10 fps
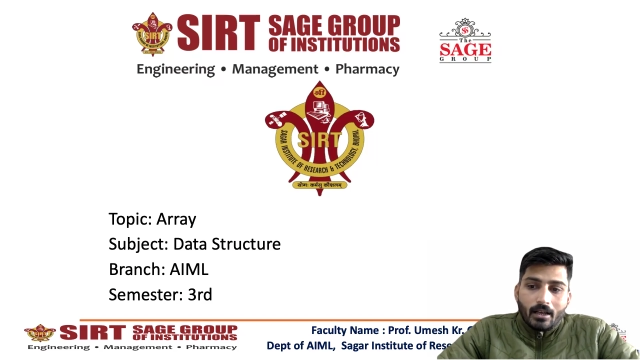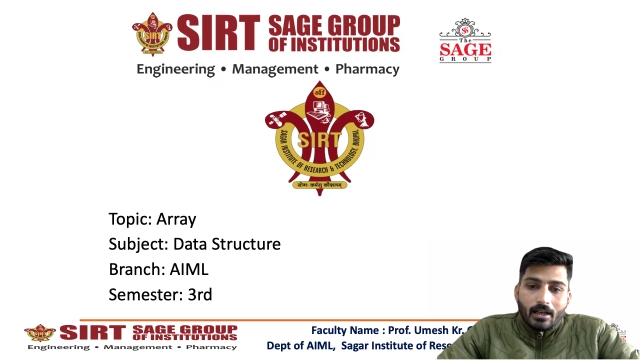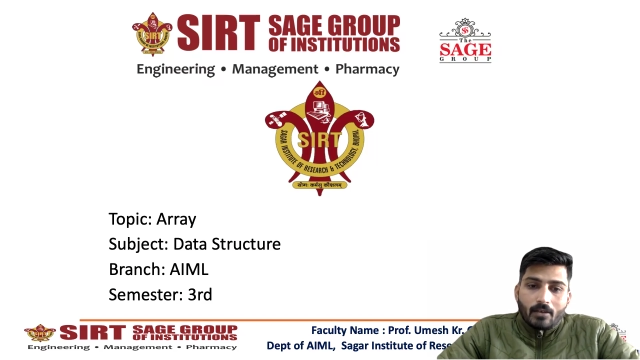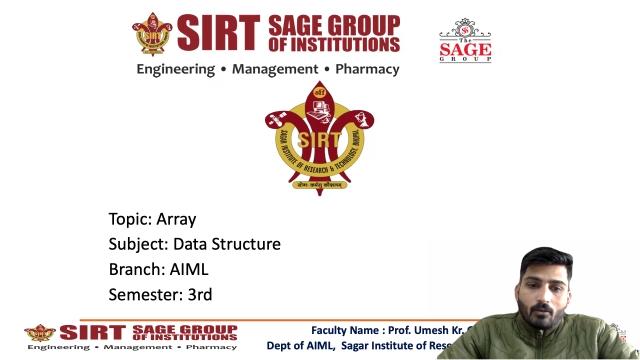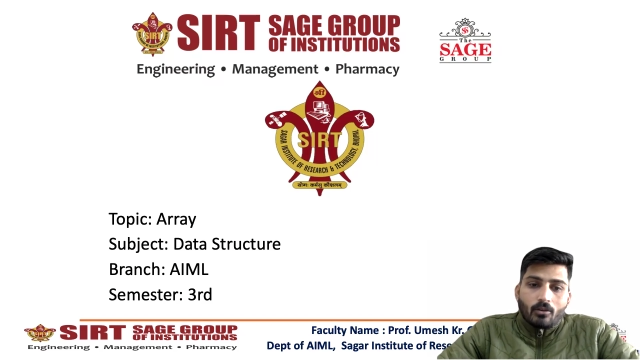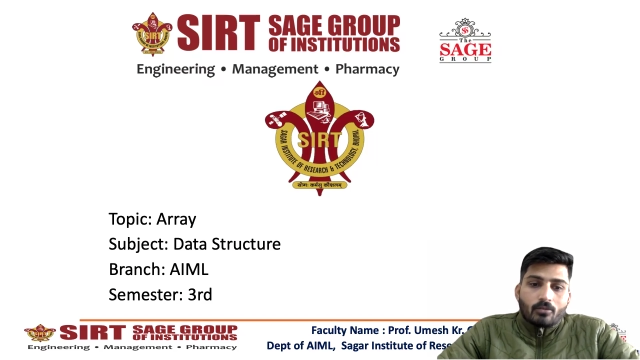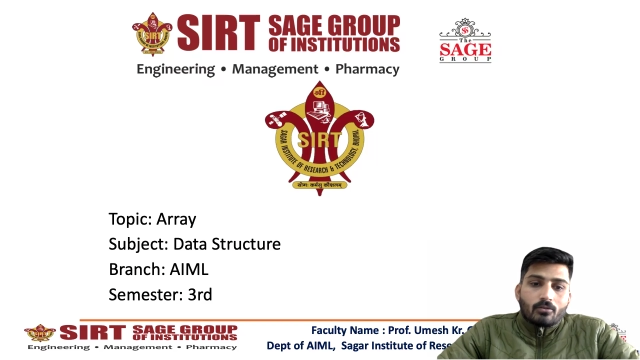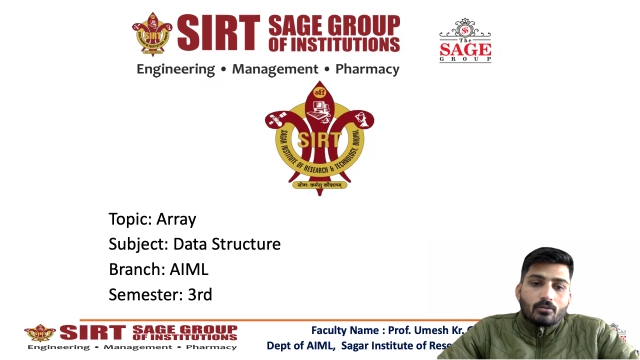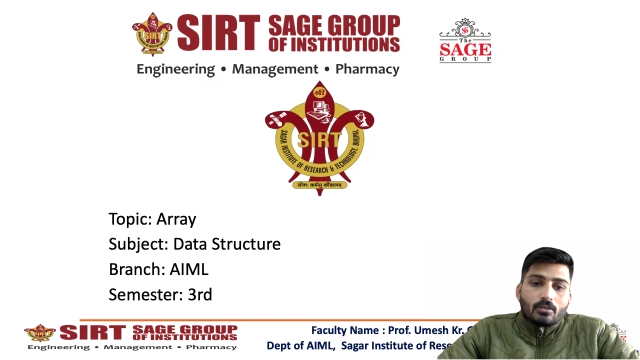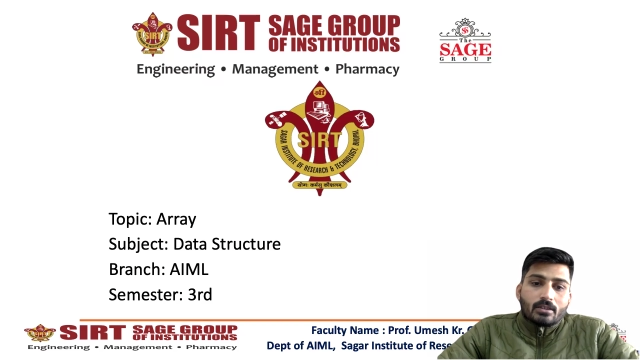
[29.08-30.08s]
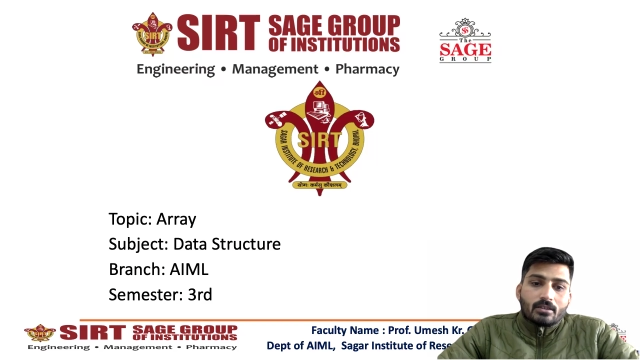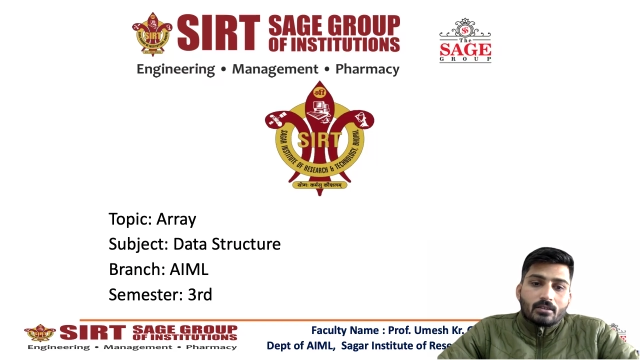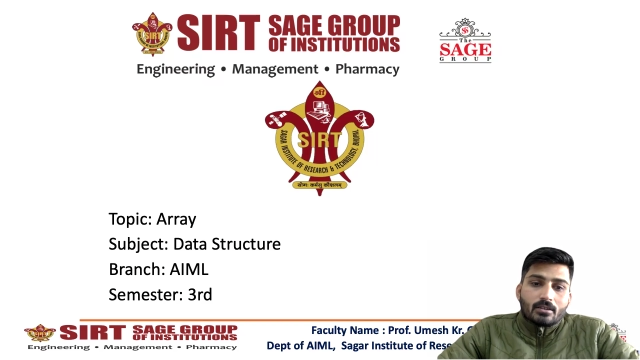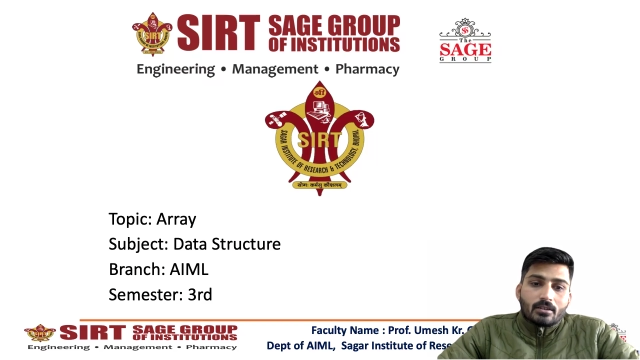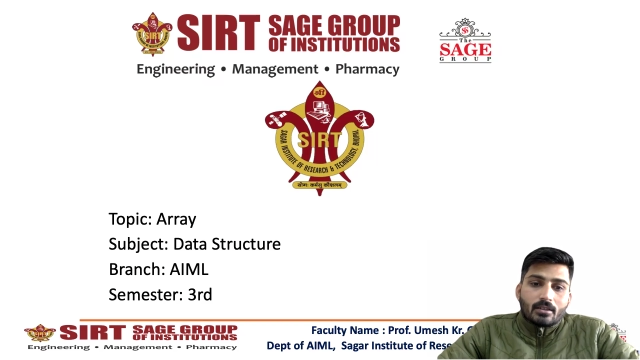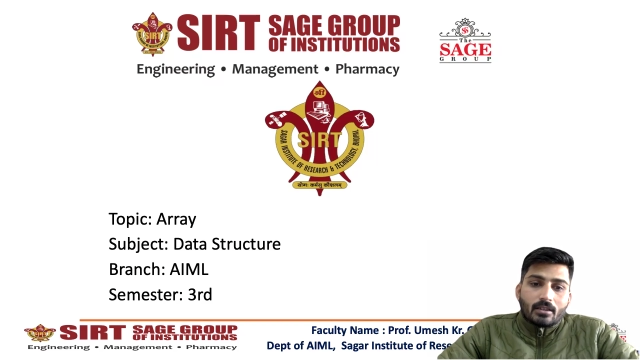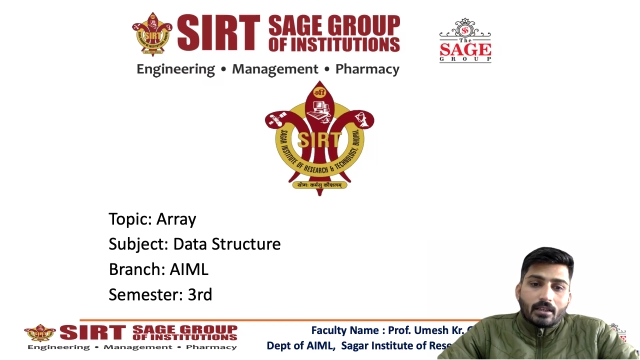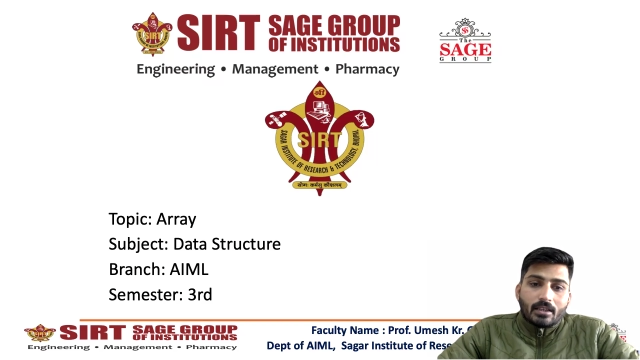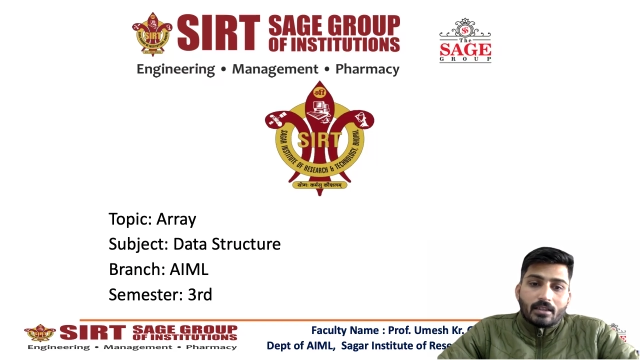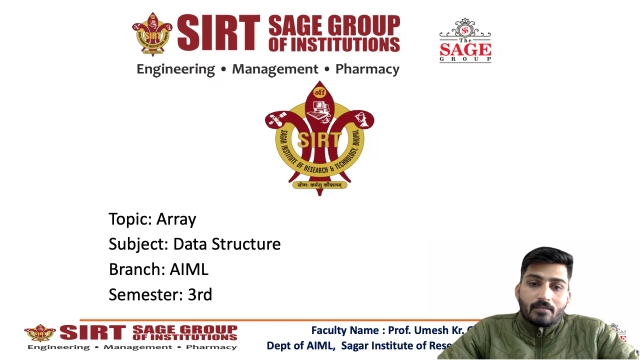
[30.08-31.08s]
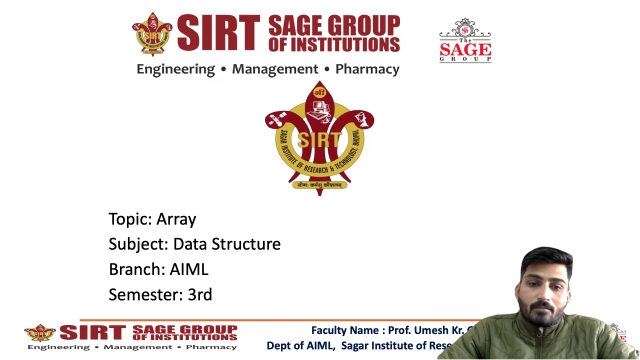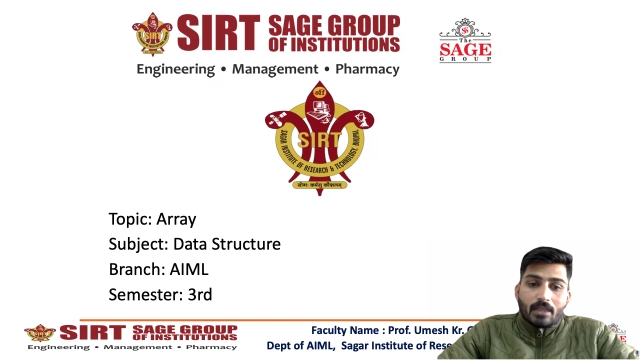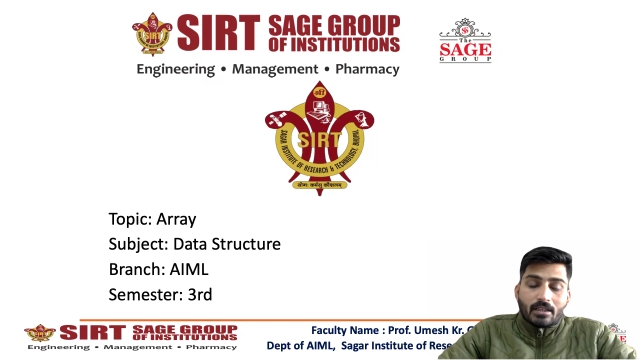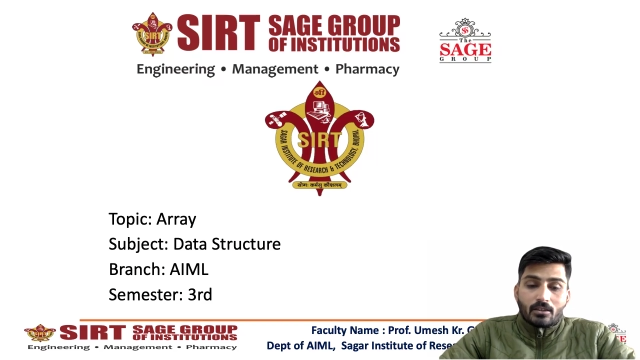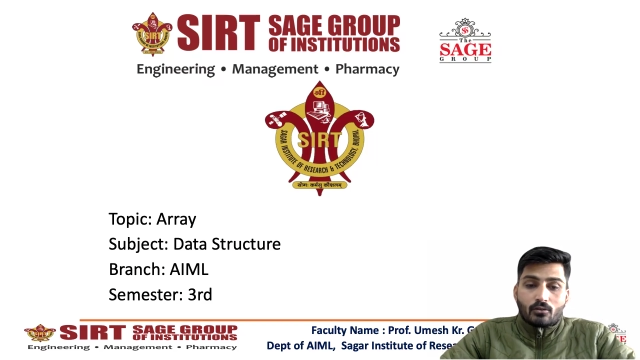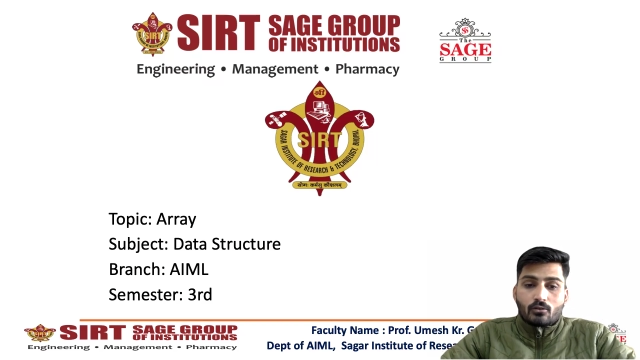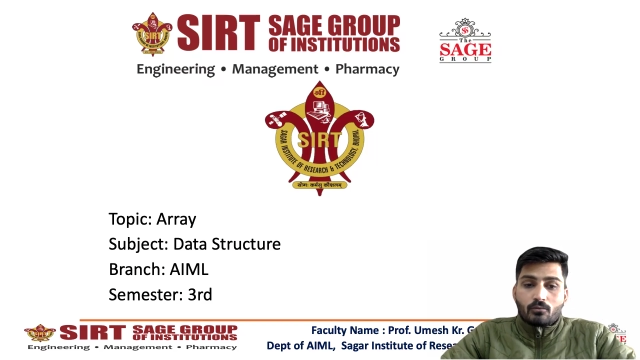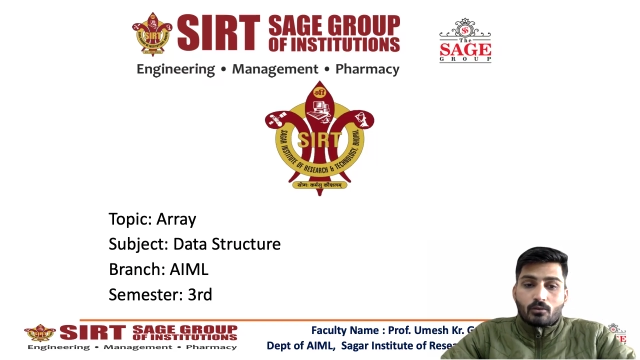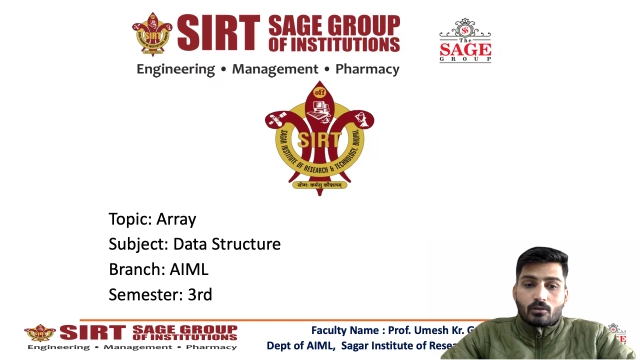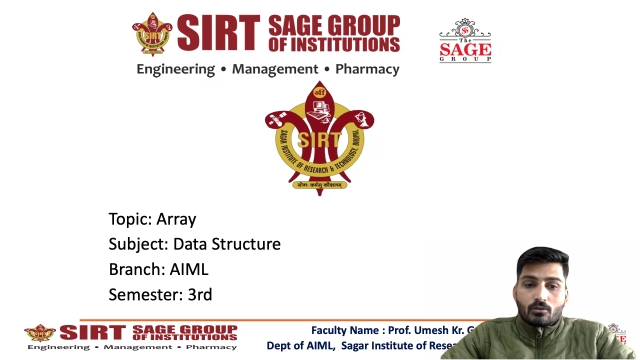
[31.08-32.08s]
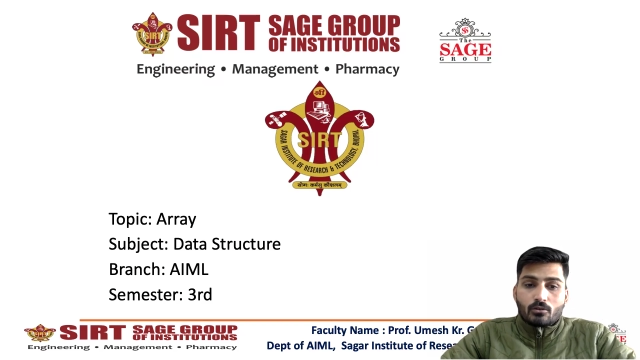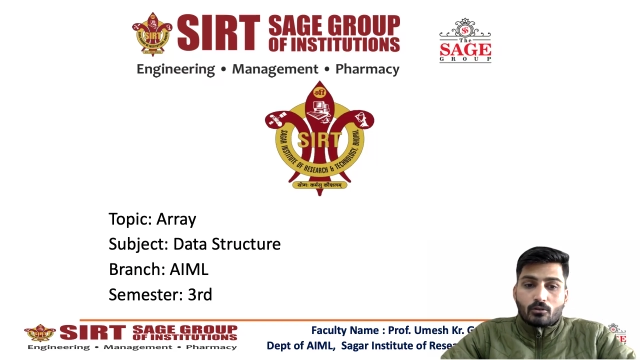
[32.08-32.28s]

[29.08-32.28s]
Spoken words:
And also this is very useful